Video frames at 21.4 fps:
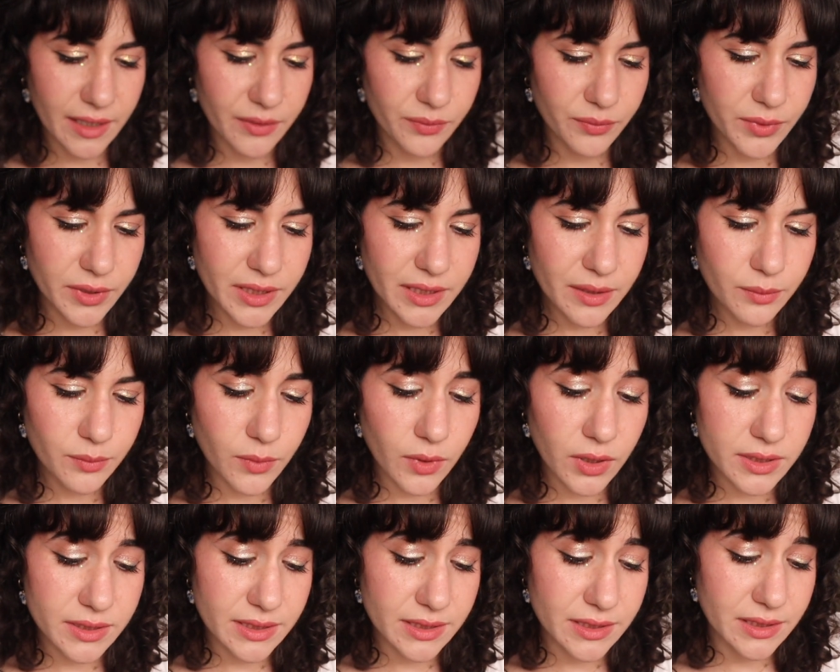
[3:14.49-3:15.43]
I really
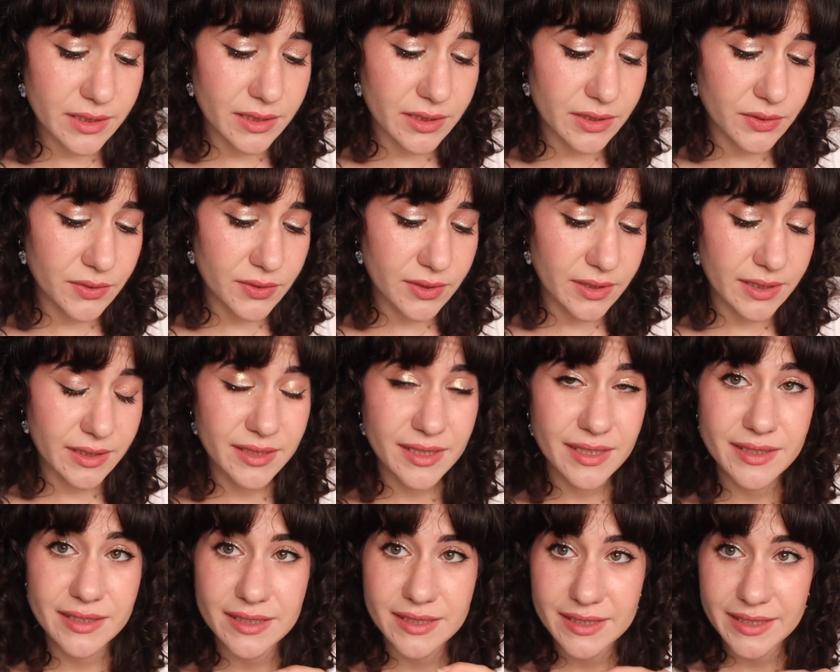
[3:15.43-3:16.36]
wanted to use this
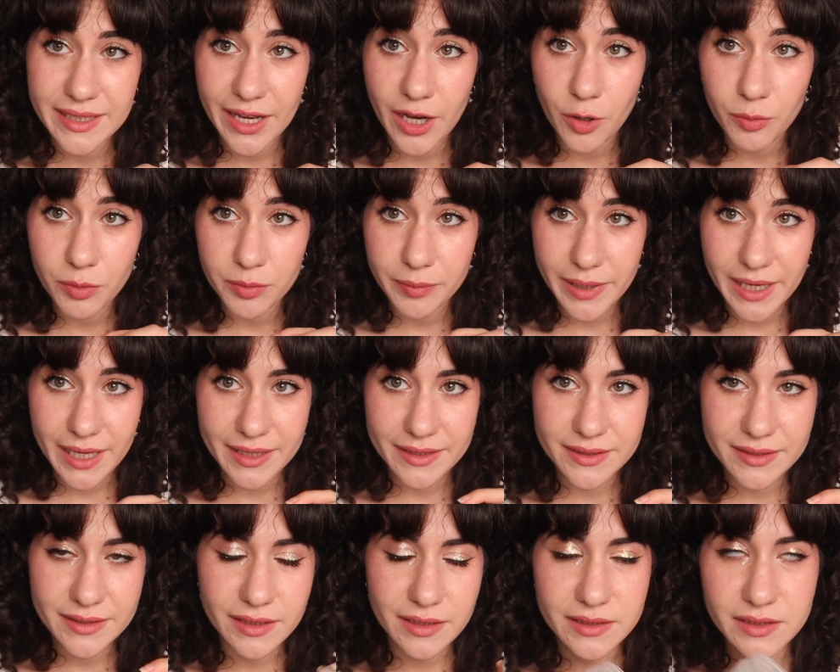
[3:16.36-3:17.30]
as a scalp
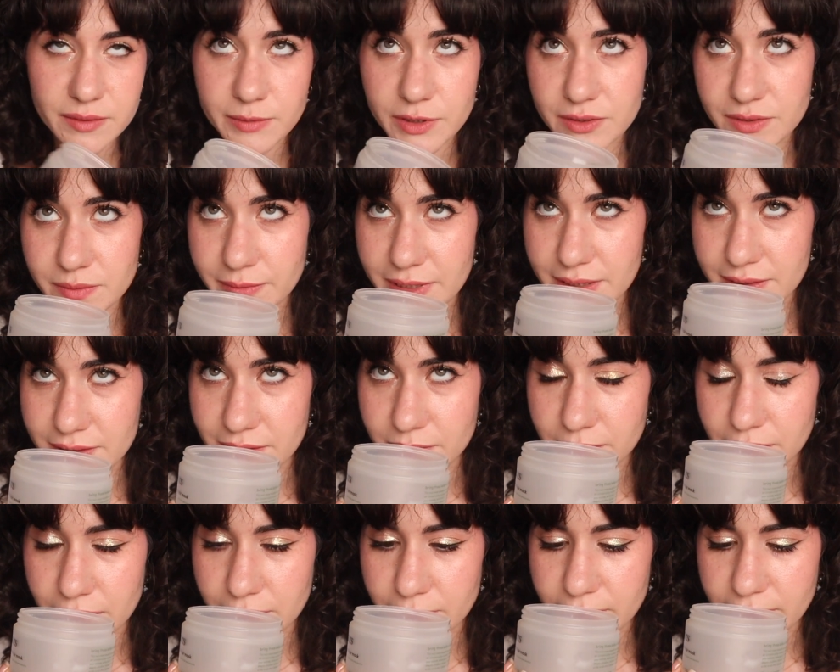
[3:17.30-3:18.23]
mask. It smells
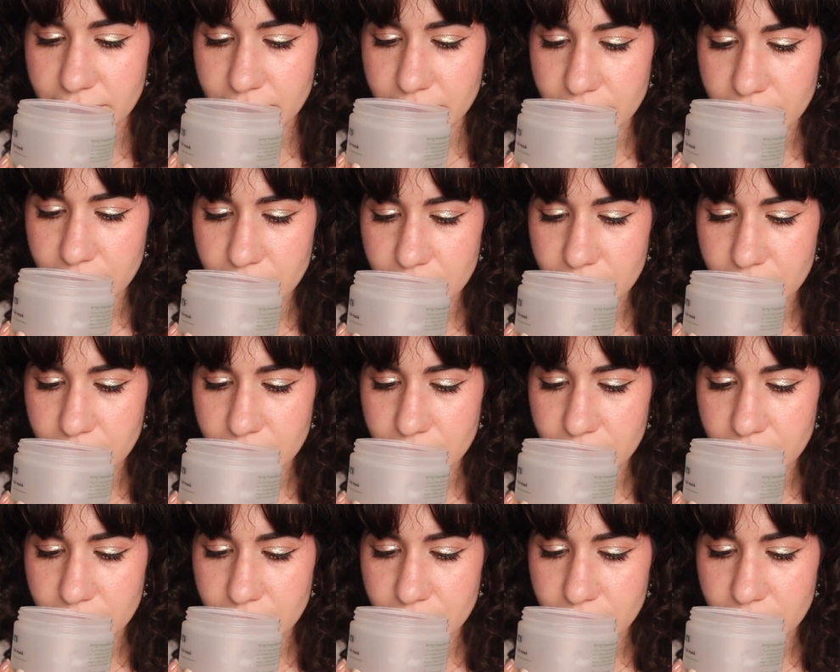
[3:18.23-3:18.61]
amazing, by the way.